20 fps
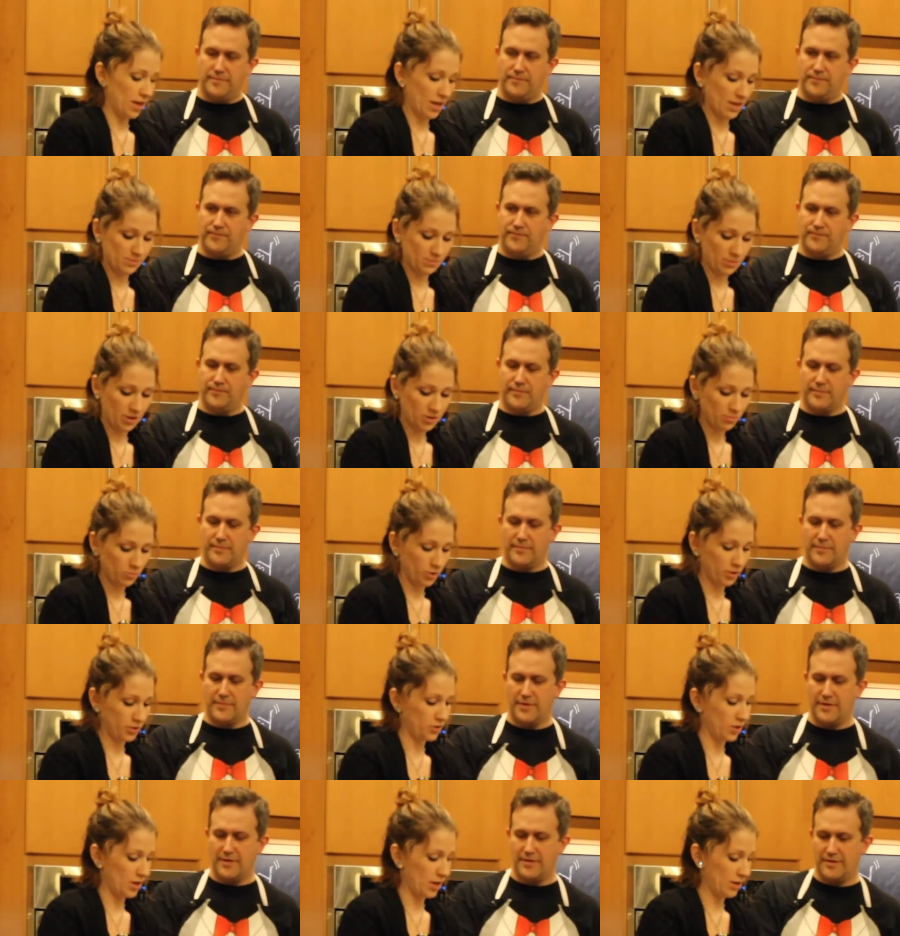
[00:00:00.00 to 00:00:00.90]
Speaker 1: as much
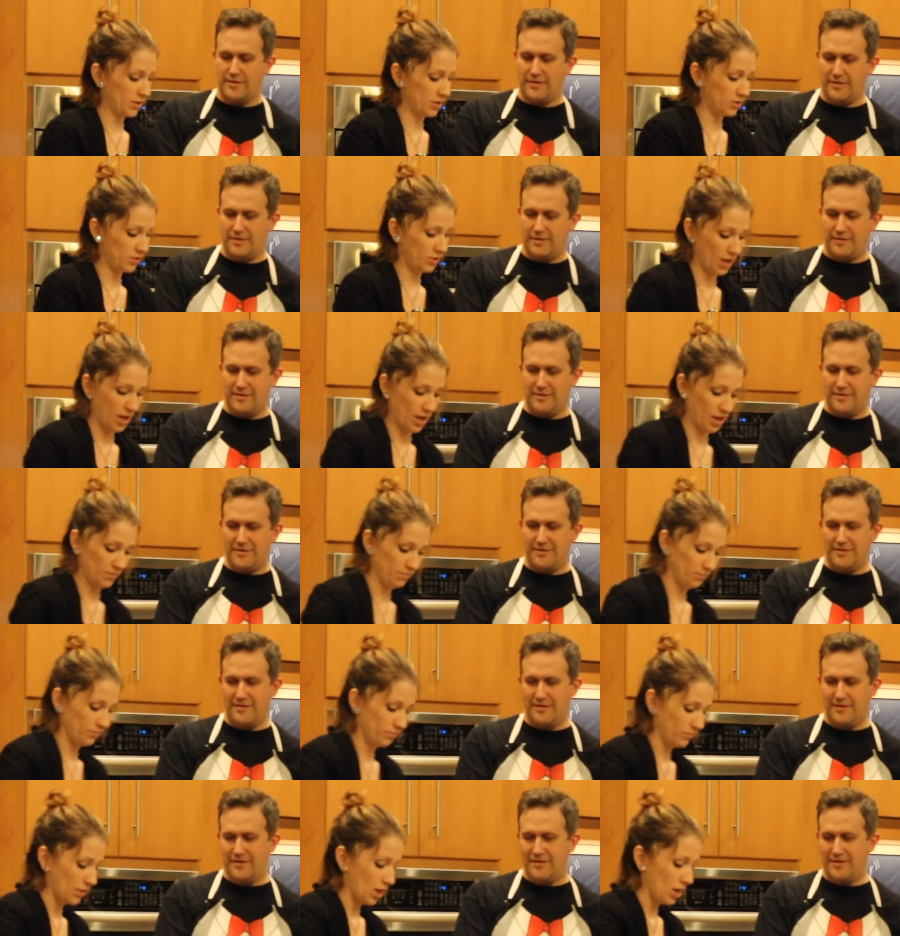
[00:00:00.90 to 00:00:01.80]
moisture out as you can.
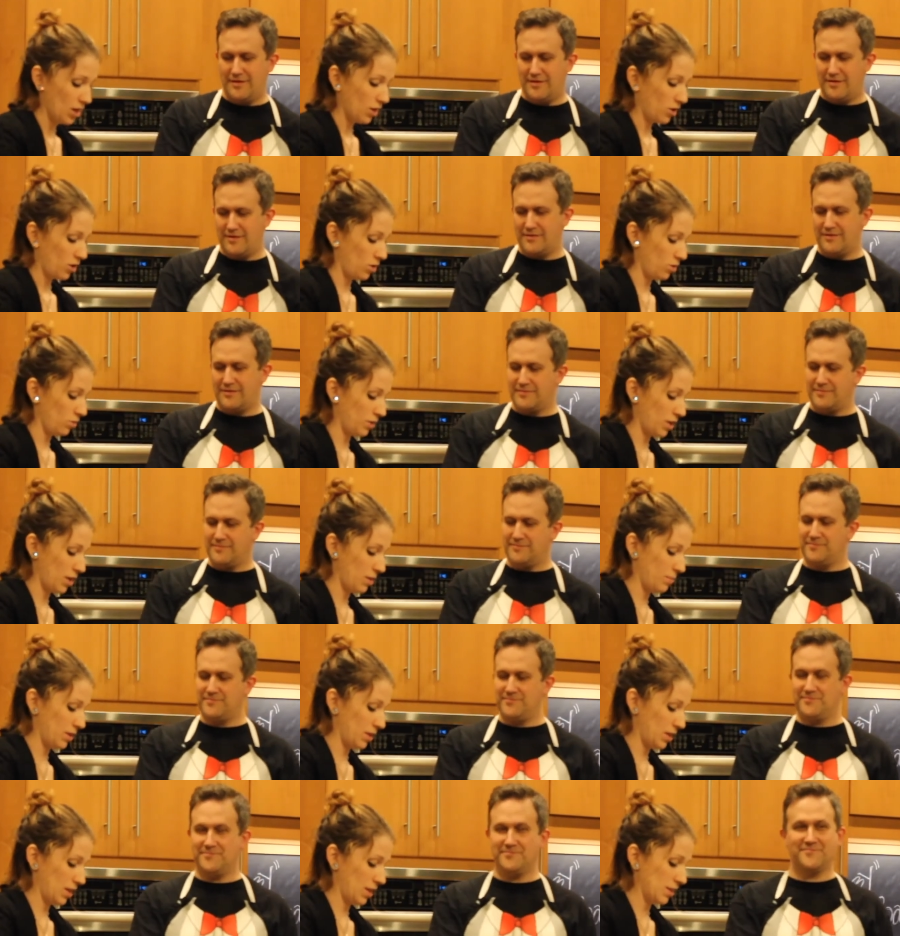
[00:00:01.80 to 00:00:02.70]
Coat them
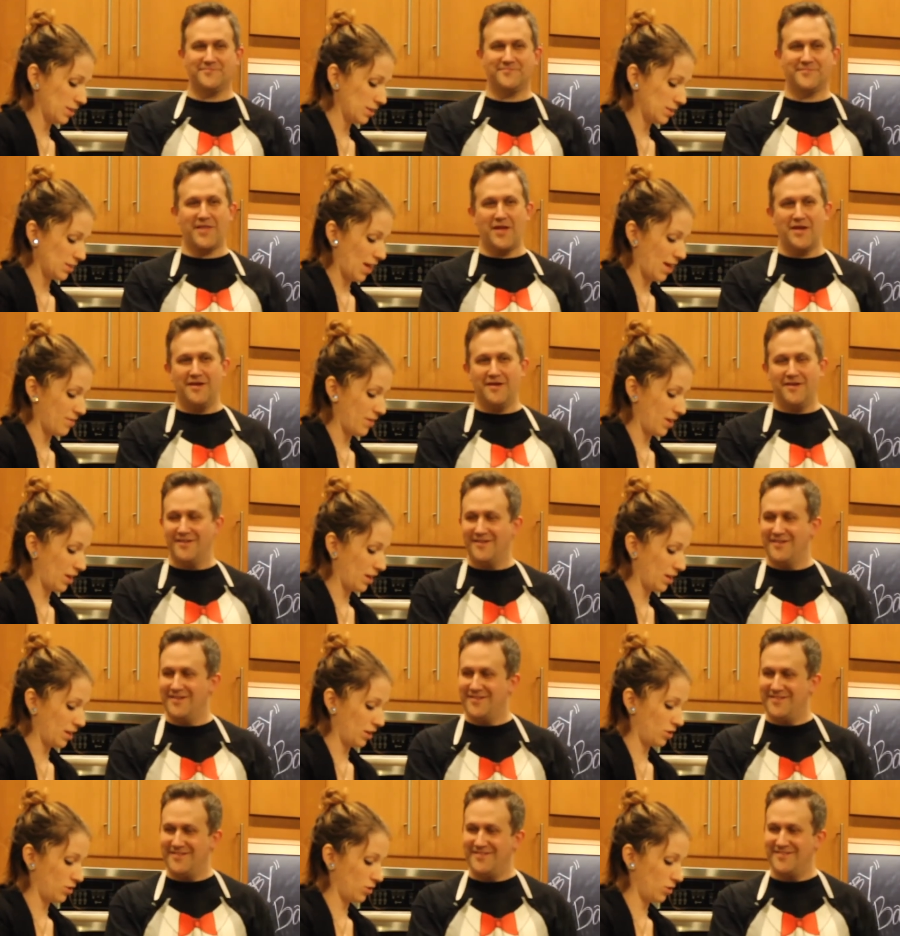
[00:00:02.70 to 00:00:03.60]
in this, and then get
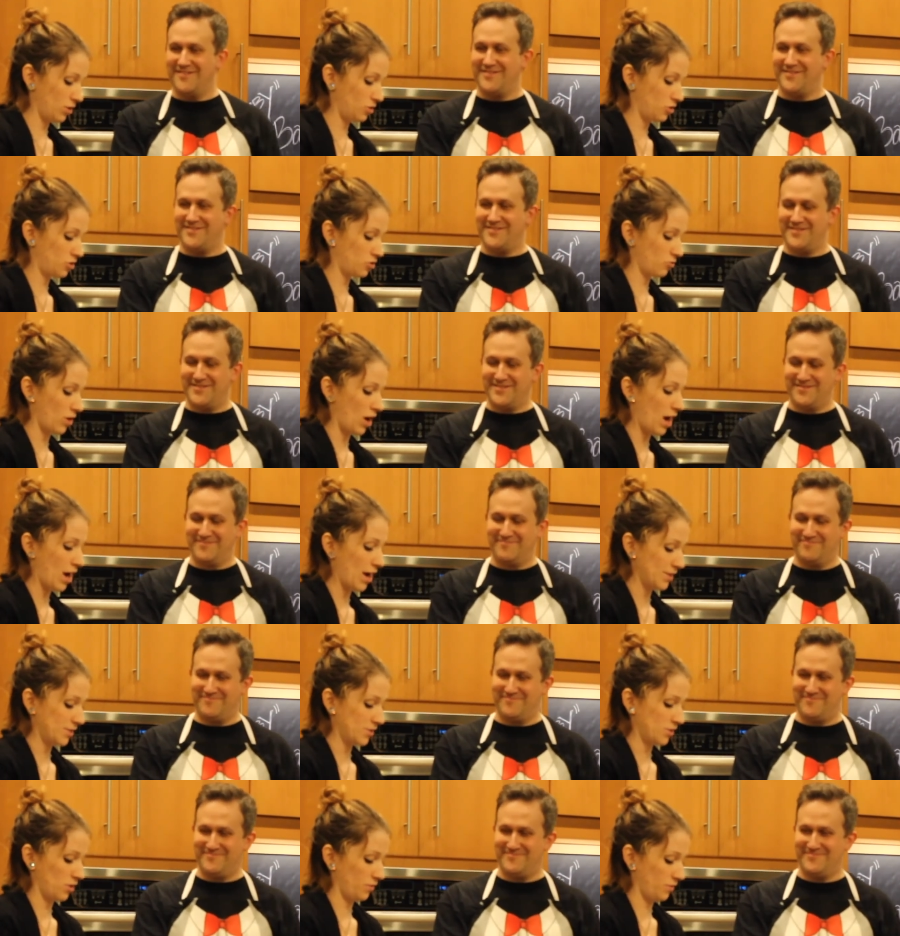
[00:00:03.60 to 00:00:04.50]
a good dry
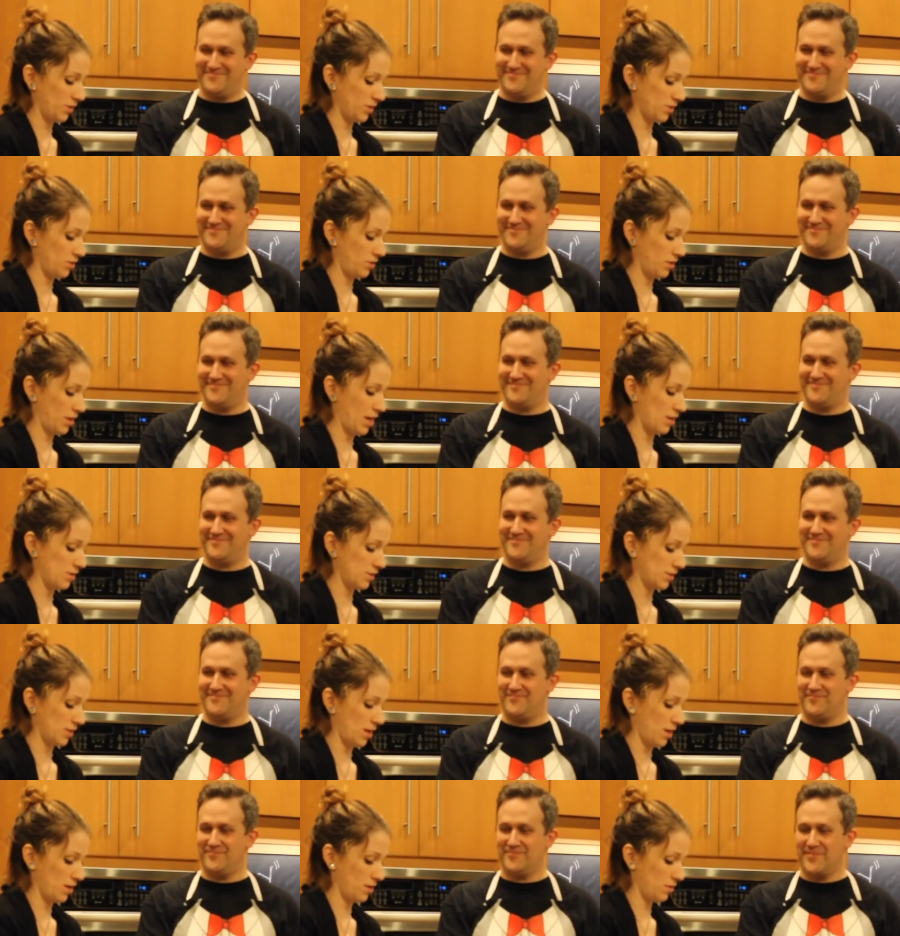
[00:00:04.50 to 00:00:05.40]
surface on the
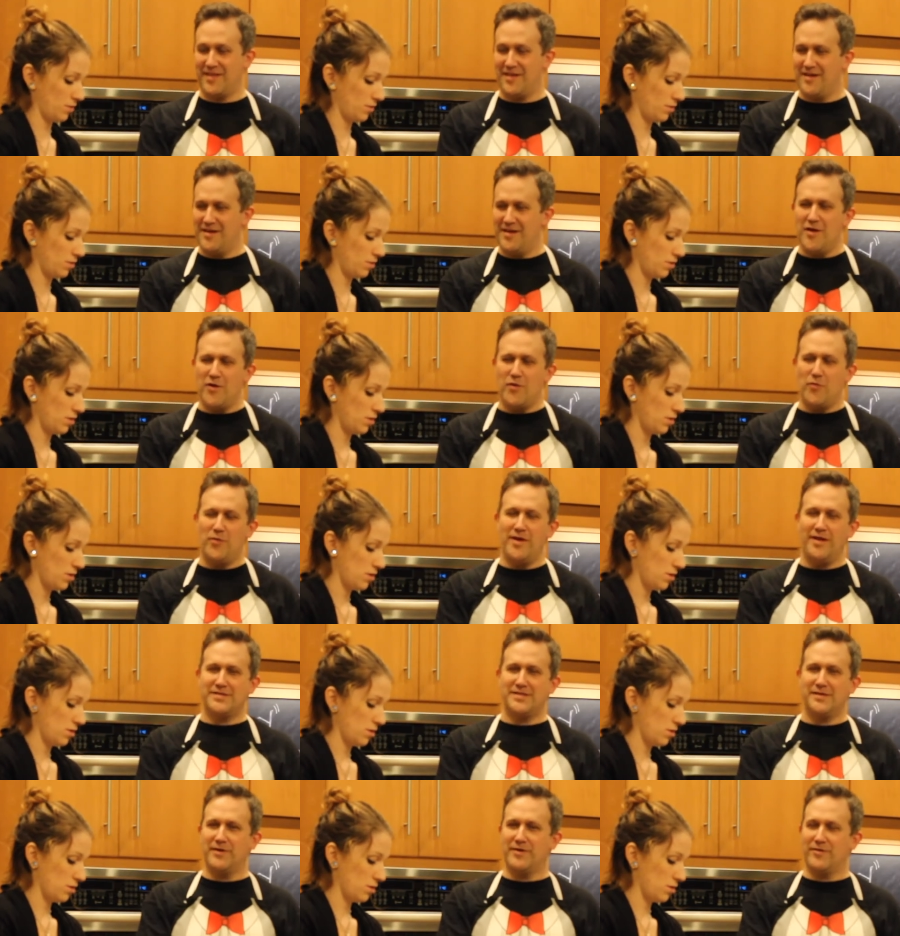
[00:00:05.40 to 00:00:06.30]
outside.
Speaker 2: We had
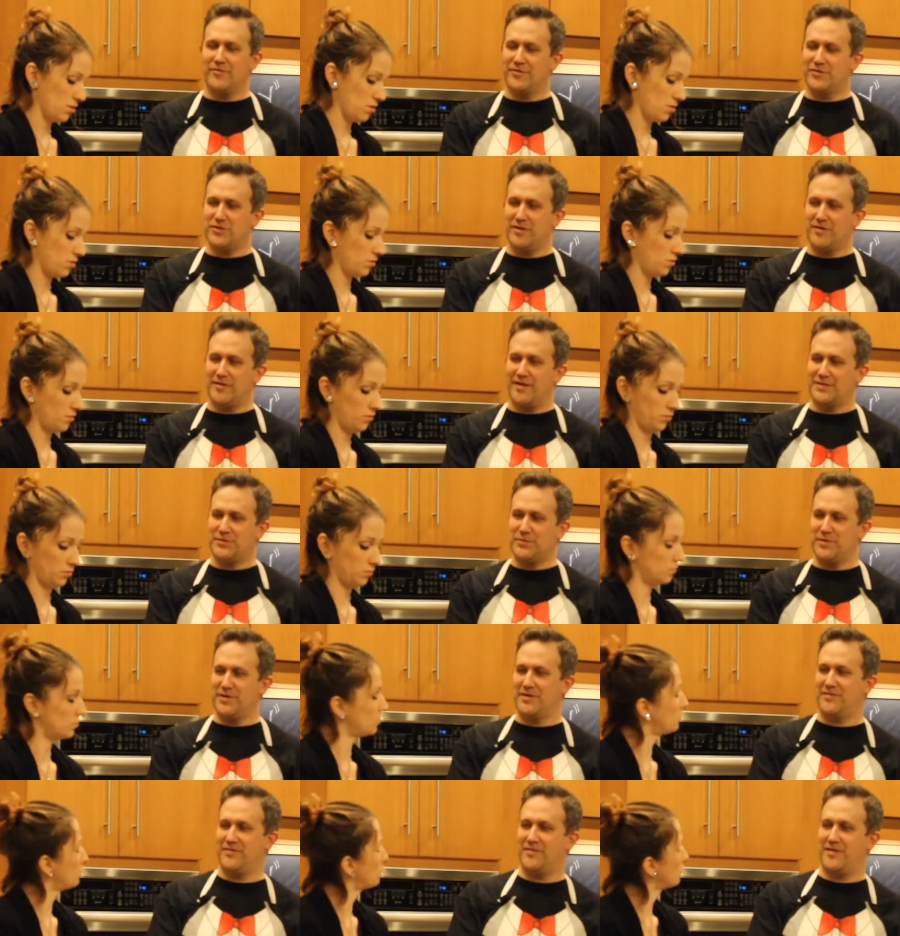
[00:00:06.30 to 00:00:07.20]
somebody on the show last week
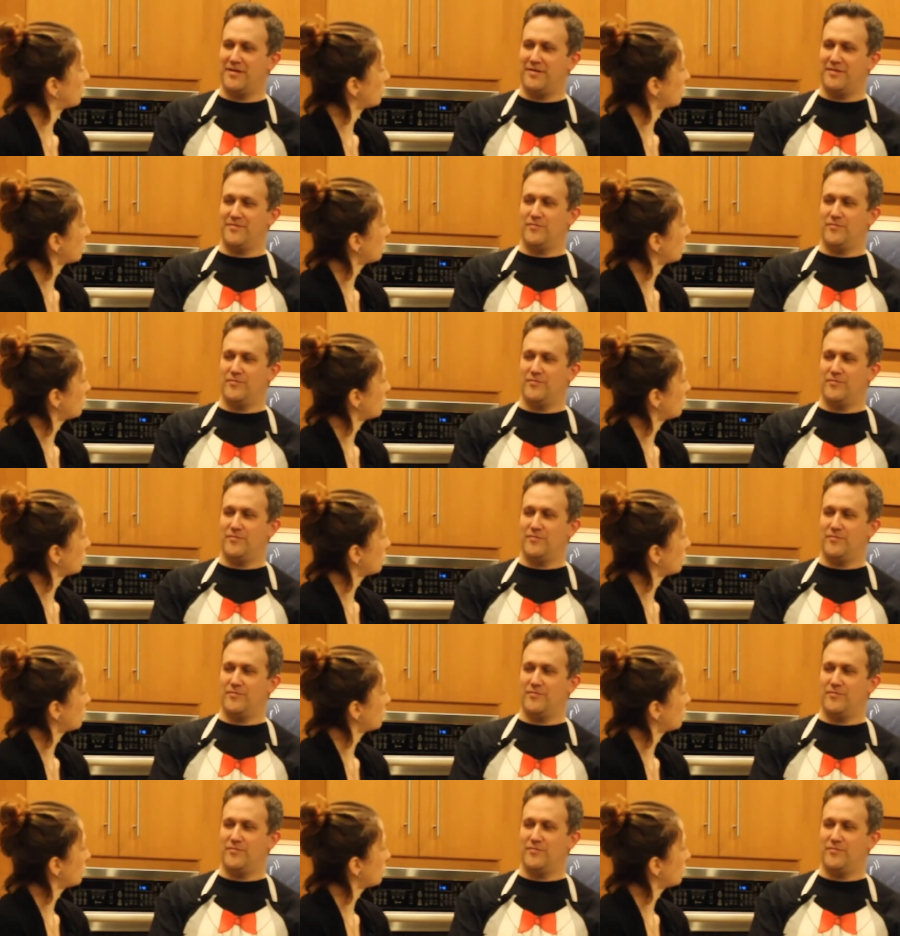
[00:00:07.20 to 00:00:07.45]
that